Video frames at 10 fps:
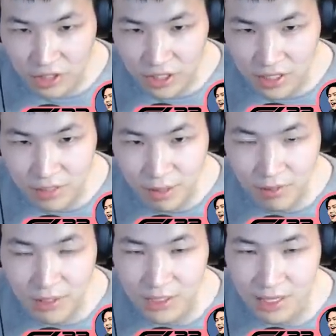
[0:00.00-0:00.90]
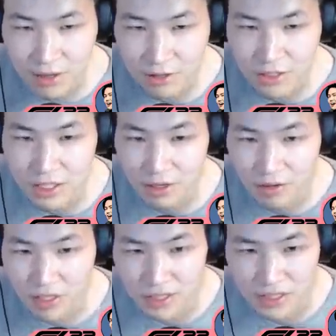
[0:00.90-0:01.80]
just about missing out on
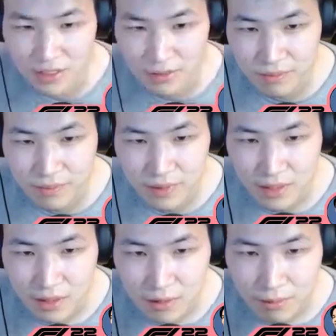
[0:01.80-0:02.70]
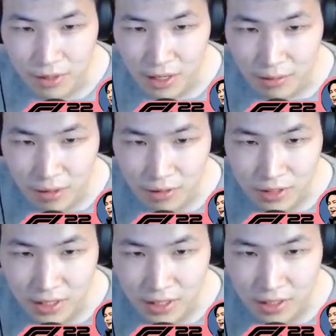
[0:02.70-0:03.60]
DRS here. But I'm
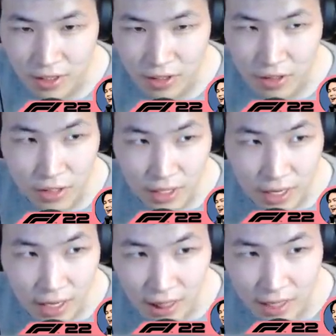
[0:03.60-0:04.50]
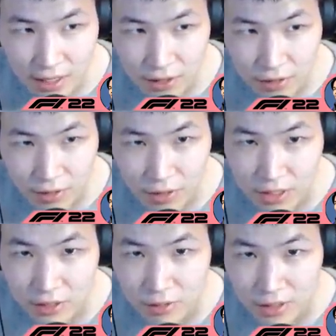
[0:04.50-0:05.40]
closing in on Lando
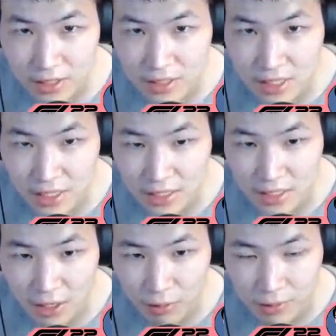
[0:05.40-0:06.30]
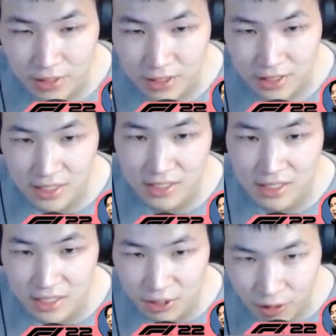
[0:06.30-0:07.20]
Norris within a second now.
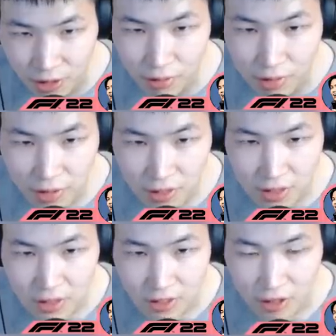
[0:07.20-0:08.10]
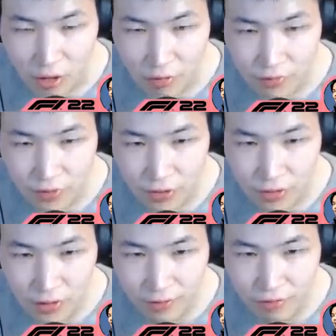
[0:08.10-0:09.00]
116.0. Low
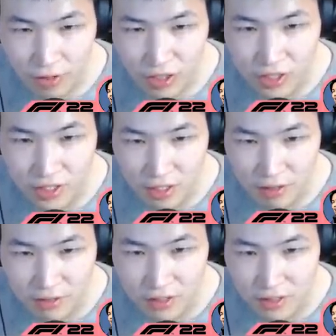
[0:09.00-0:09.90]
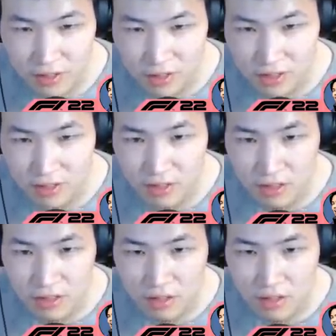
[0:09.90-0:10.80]
fuel, fresh softs.
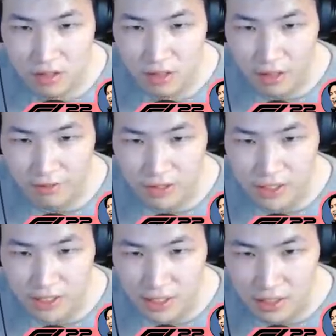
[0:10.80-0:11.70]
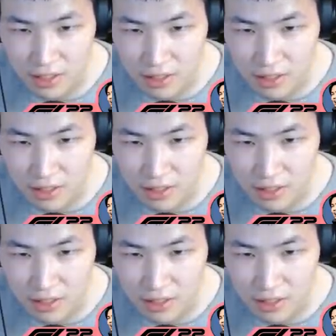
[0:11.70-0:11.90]
Love to see it.